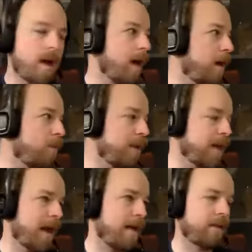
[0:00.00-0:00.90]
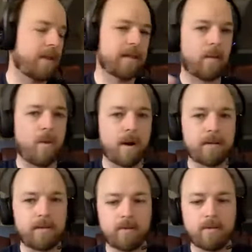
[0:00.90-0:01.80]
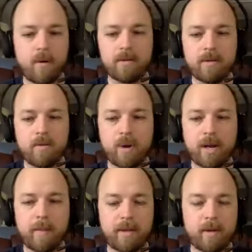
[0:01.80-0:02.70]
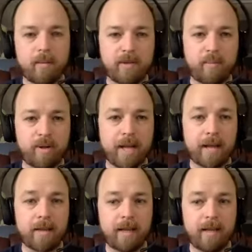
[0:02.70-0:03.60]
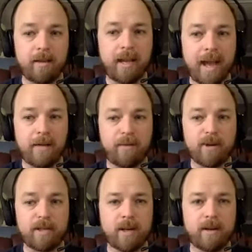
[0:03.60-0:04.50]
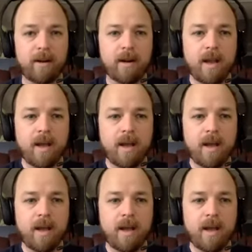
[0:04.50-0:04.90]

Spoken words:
and I'll read that after this, I wanted to also bring up in terms of protecting and looking out for each other.